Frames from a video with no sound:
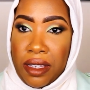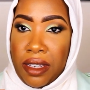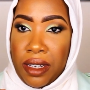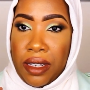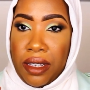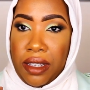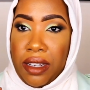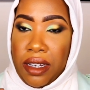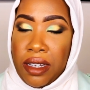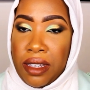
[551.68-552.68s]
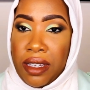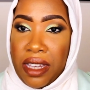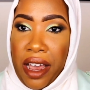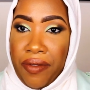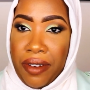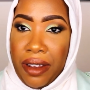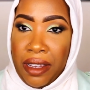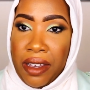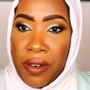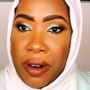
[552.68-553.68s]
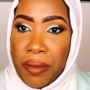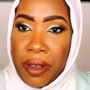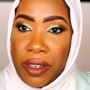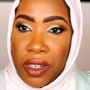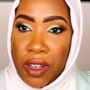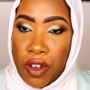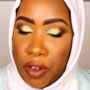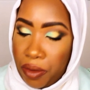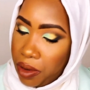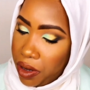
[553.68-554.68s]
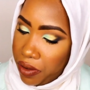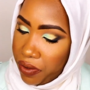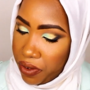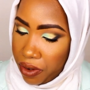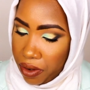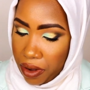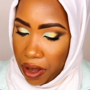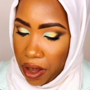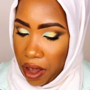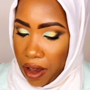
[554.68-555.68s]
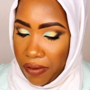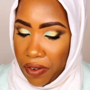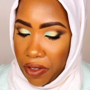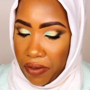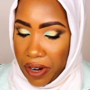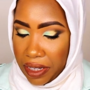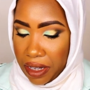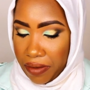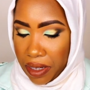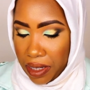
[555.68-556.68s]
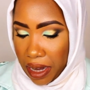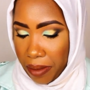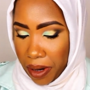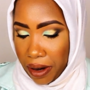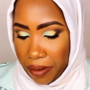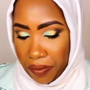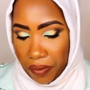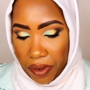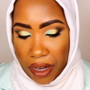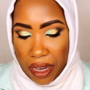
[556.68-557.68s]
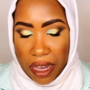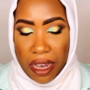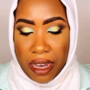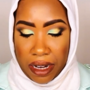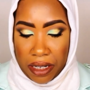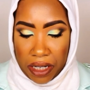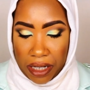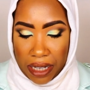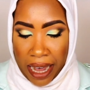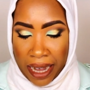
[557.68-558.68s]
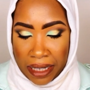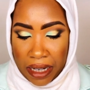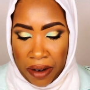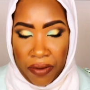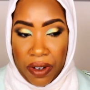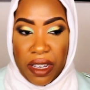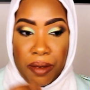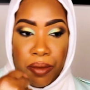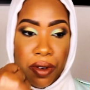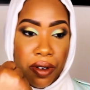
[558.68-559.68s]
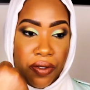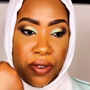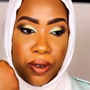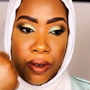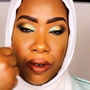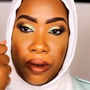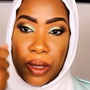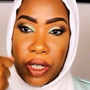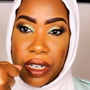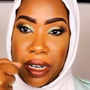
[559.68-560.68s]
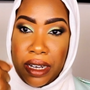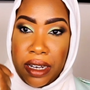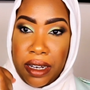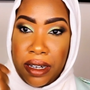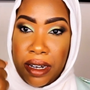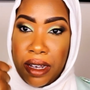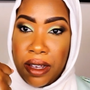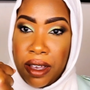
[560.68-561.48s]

This is definitely going to be so beautiful for the rest of the summer. It just adds a really beautiful sheen,